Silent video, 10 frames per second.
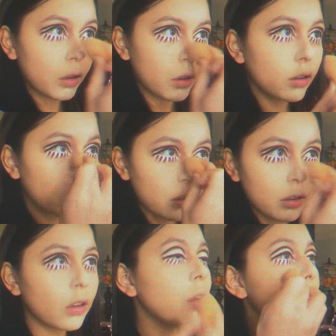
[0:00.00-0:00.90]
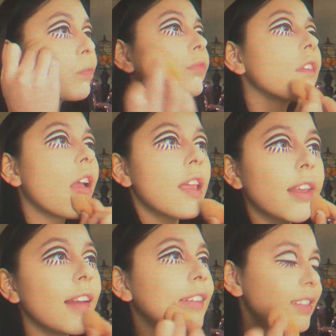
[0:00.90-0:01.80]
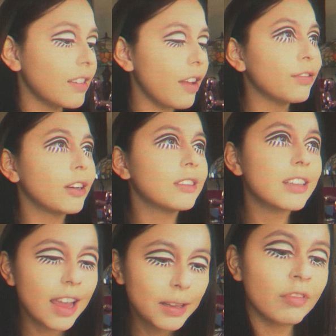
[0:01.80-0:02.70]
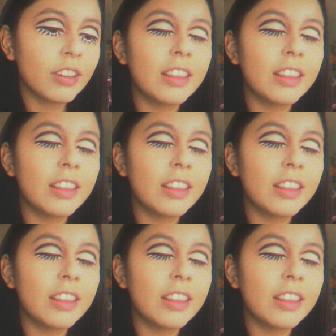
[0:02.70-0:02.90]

or other blemishes that will give your skin a smoother and softer